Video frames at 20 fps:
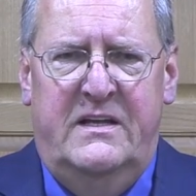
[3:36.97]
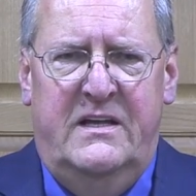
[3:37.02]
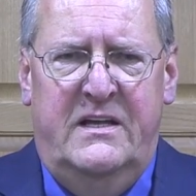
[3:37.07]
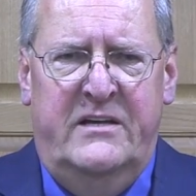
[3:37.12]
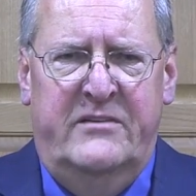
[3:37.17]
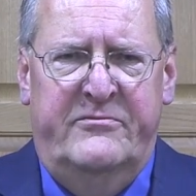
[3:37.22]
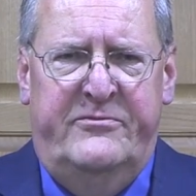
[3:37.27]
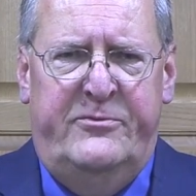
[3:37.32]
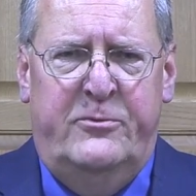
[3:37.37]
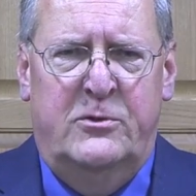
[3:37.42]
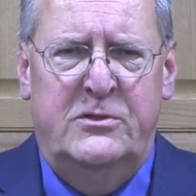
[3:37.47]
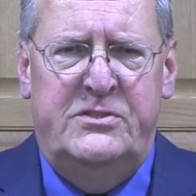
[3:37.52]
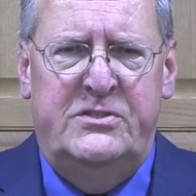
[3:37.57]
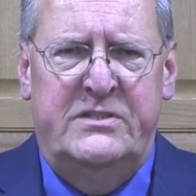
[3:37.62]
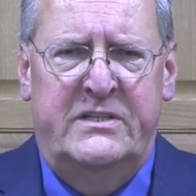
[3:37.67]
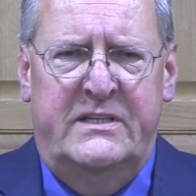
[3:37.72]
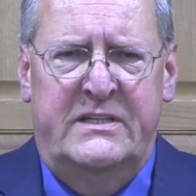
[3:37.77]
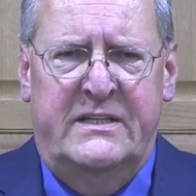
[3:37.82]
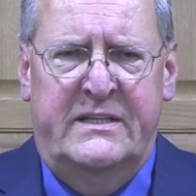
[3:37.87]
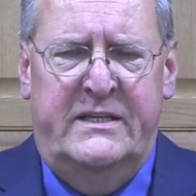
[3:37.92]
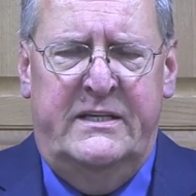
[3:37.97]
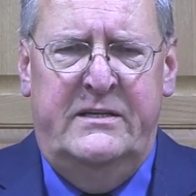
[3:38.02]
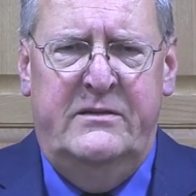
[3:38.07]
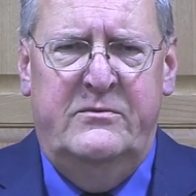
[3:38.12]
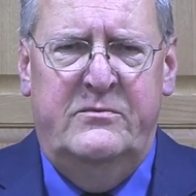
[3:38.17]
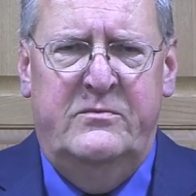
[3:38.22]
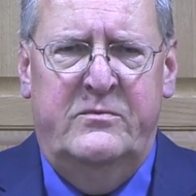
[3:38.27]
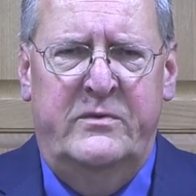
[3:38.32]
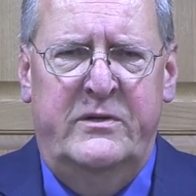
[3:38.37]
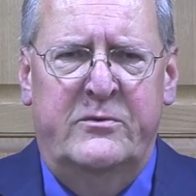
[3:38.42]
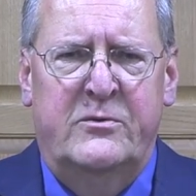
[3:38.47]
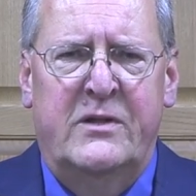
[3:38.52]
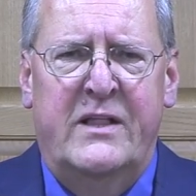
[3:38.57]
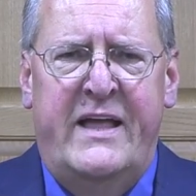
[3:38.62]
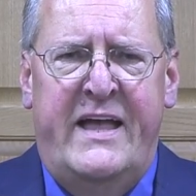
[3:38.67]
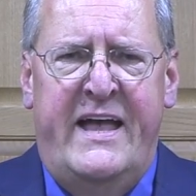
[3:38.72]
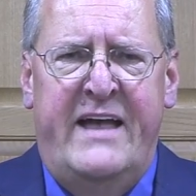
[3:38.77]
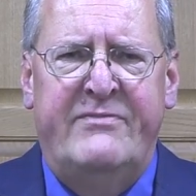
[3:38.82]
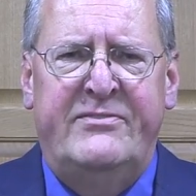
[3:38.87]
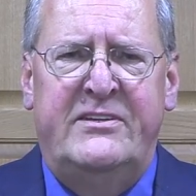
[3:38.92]
Unfortunately, we will
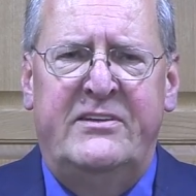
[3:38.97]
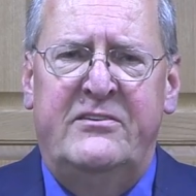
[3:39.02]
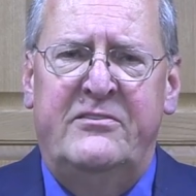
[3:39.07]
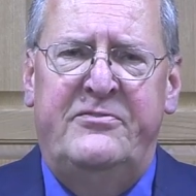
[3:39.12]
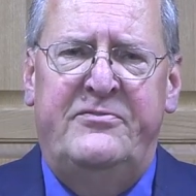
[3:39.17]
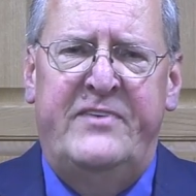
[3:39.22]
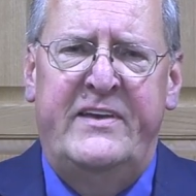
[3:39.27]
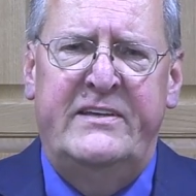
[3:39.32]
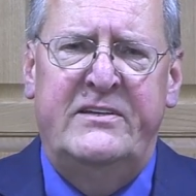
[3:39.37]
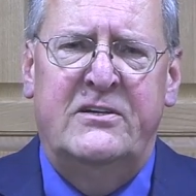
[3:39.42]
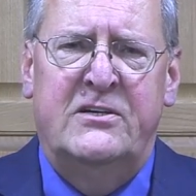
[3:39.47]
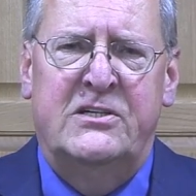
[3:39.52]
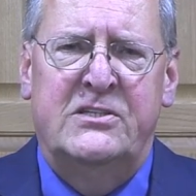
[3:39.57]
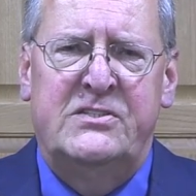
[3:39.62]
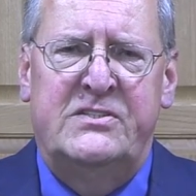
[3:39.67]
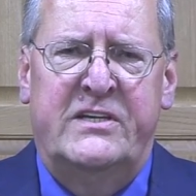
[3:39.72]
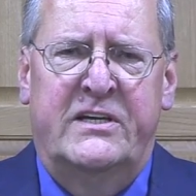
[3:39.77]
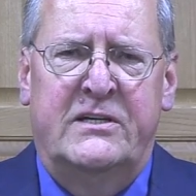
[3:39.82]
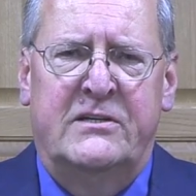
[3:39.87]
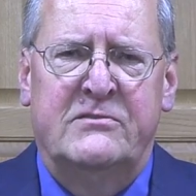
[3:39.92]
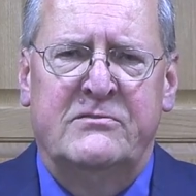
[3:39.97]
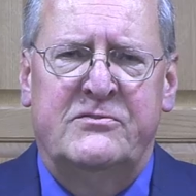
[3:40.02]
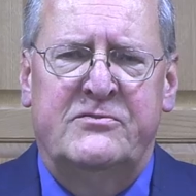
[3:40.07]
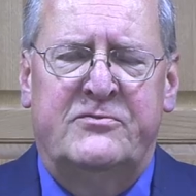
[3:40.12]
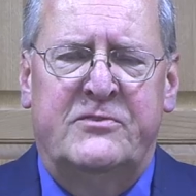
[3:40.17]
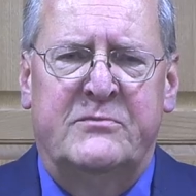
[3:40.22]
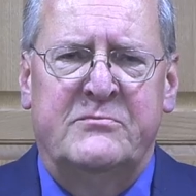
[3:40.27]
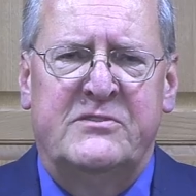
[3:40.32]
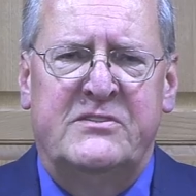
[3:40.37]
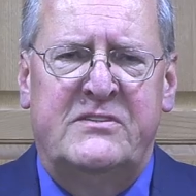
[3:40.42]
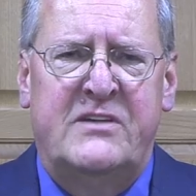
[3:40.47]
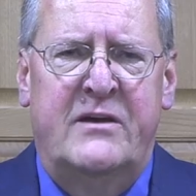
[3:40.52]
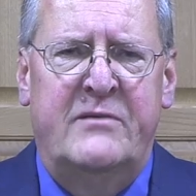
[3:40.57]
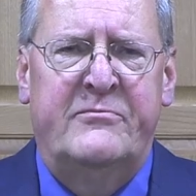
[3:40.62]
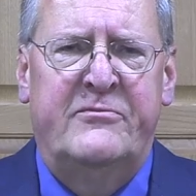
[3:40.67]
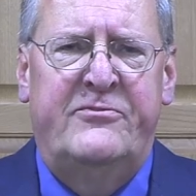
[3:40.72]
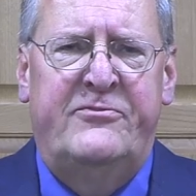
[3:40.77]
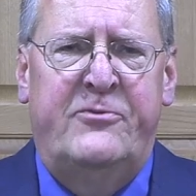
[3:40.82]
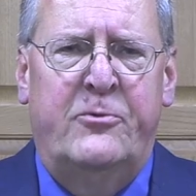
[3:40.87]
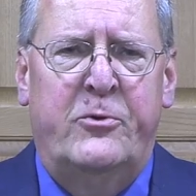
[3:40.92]
have to defend ourselves from
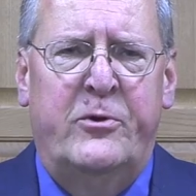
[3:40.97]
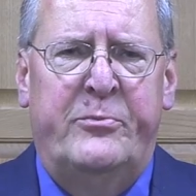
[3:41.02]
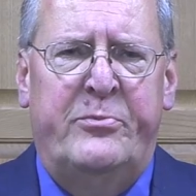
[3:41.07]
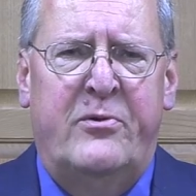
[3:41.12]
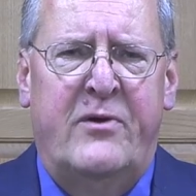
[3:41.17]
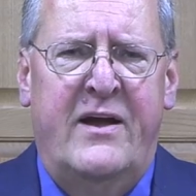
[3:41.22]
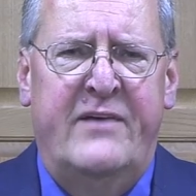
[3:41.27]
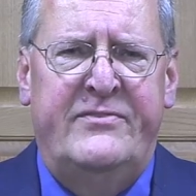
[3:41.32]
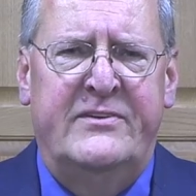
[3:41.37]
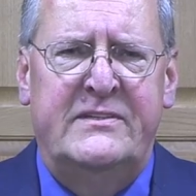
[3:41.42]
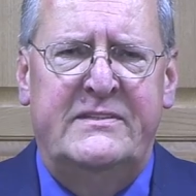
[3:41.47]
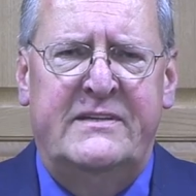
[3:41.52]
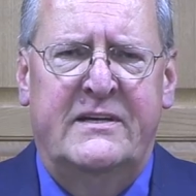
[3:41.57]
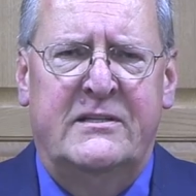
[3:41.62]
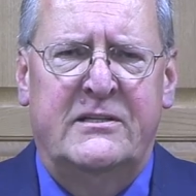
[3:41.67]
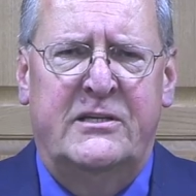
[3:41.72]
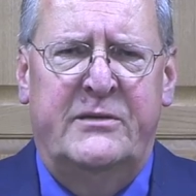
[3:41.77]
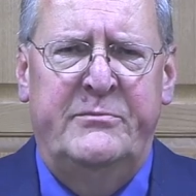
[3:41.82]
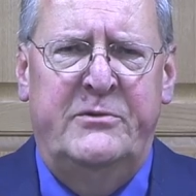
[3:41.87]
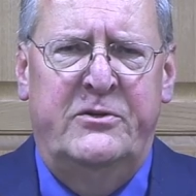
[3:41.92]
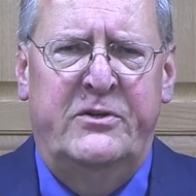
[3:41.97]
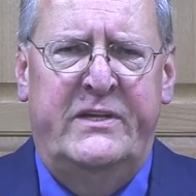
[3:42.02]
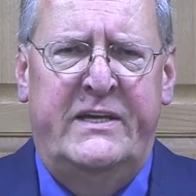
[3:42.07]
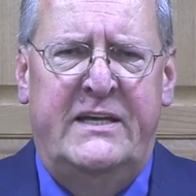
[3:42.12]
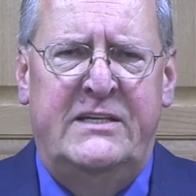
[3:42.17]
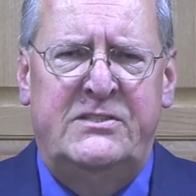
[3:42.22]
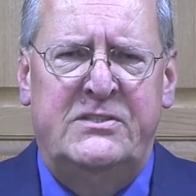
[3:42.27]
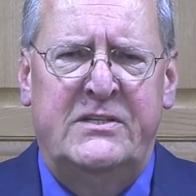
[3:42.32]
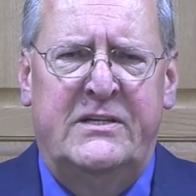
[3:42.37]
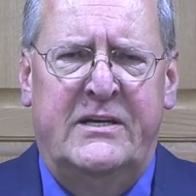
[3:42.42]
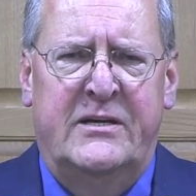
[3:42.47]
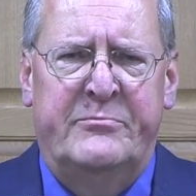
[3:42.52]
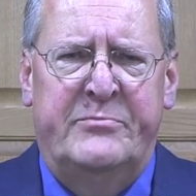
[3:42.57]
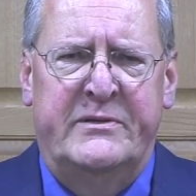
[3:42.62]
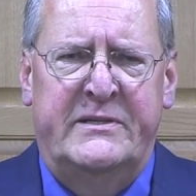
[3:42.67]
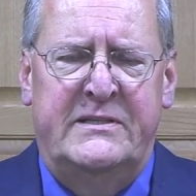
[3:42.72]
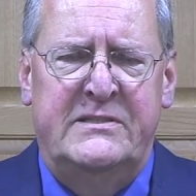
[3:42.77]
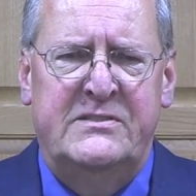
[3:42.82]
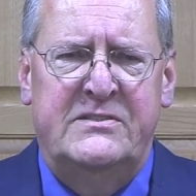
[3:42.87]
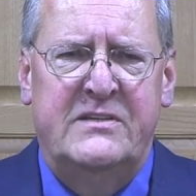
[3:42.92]
some for-profit telecommunication
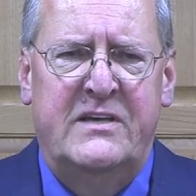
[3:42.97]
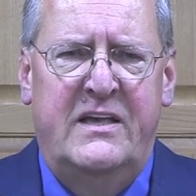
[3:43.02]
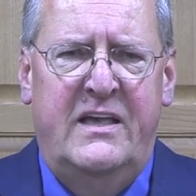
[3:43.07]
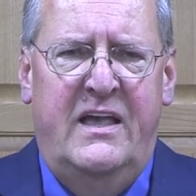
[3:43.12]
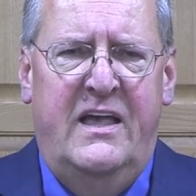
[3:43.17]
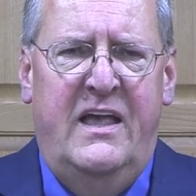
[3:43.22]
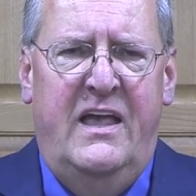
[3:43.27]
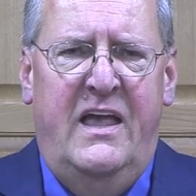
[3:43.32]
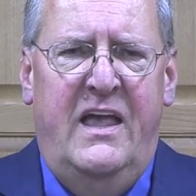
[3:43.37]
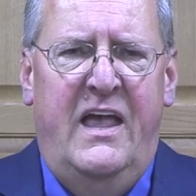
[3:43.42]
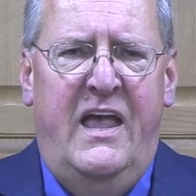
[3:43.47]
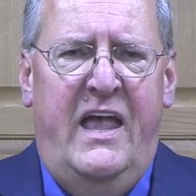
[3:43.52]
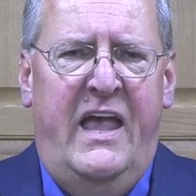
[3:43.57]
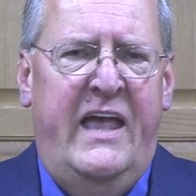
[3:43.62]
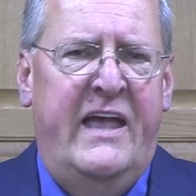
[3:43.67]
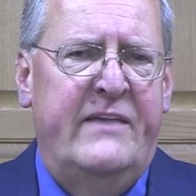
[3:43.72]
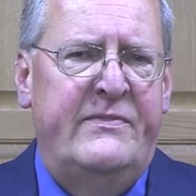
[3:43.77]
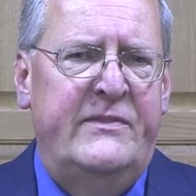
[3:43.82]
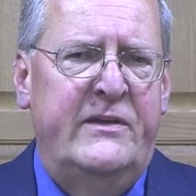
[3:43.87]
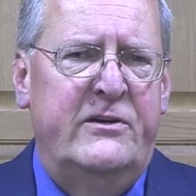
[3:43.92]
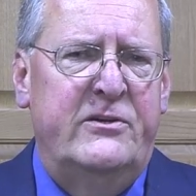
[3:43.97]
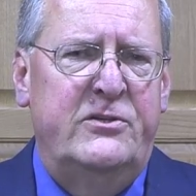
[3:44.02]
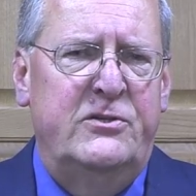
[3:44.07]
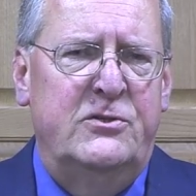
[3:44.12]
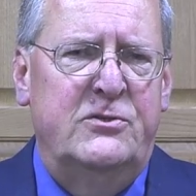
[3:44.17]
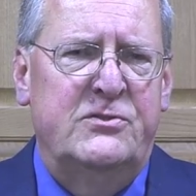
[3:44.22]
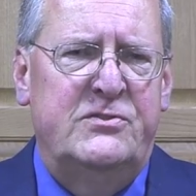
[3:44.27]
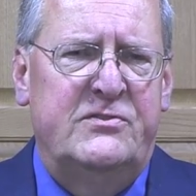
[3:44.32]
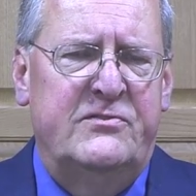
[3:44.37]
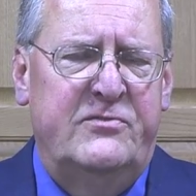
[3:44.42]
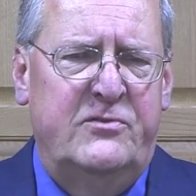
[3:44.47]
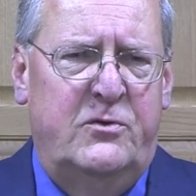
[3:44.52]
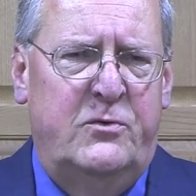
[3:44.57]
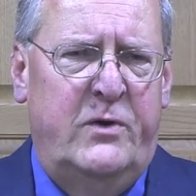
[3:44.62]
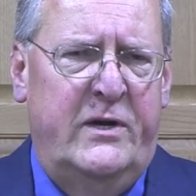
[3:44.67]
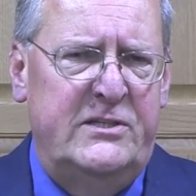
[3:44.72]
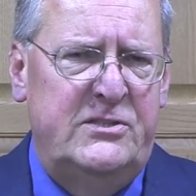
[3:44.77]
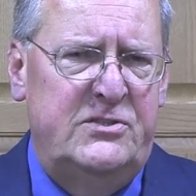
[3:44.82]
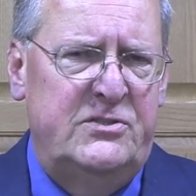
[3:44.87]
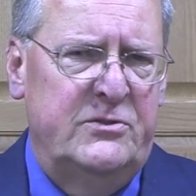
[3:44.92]
companies and their use of
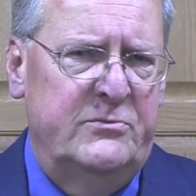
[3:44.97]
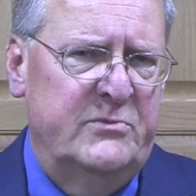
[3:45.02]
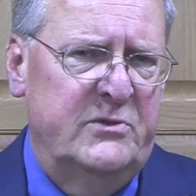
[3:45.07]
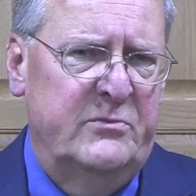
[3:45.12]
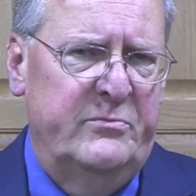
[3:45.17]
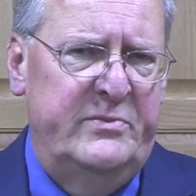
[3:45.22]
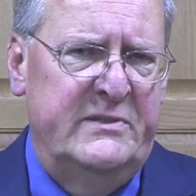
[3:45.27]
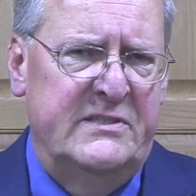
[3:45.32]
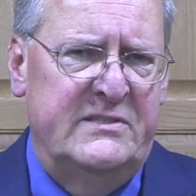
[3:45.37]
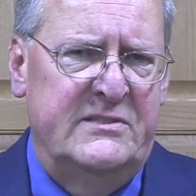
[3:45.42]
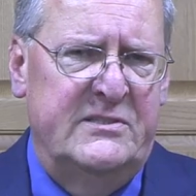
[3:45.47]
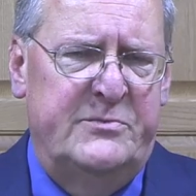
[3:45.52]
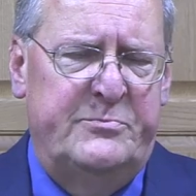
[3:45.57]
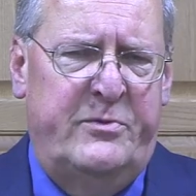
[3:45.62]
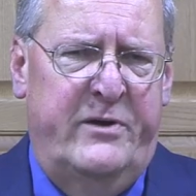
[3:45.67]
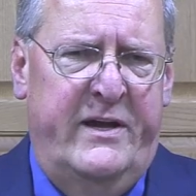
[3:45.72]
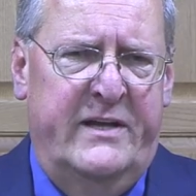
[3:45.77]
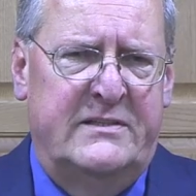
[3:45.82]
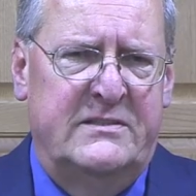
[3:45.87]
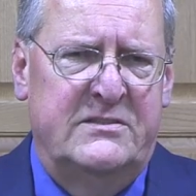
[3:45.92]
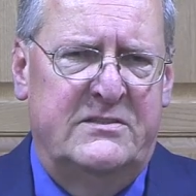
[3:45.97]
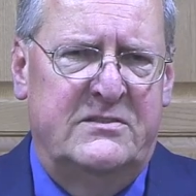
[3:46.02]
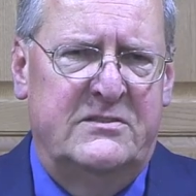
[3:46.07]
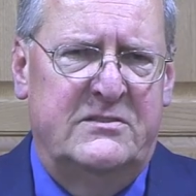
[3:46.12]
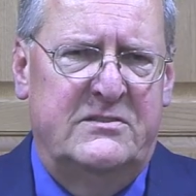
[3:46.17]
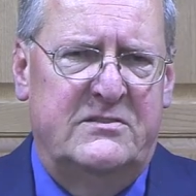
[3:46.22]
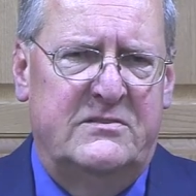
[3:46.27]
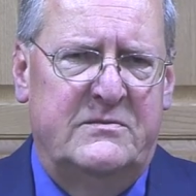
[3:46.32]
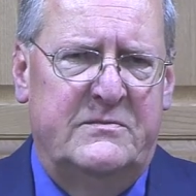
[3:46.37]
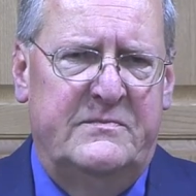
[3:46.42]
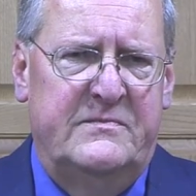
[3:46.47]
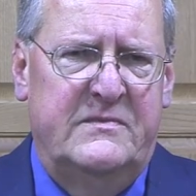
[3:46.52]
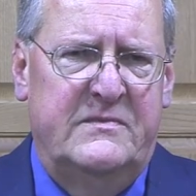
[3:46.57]
questionable business practices.